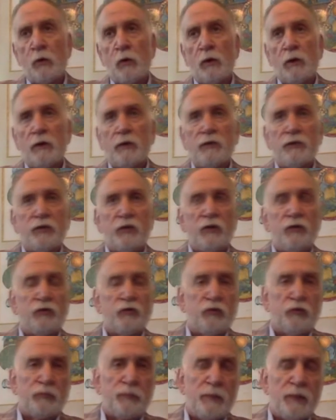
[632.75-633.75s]

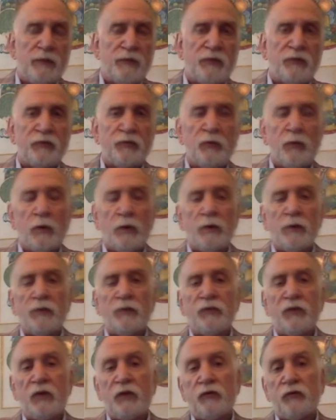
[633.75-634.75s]
organizations, business
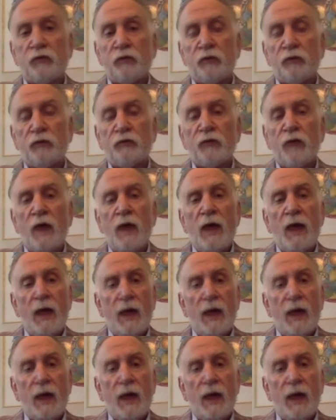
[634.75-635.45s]
organizations,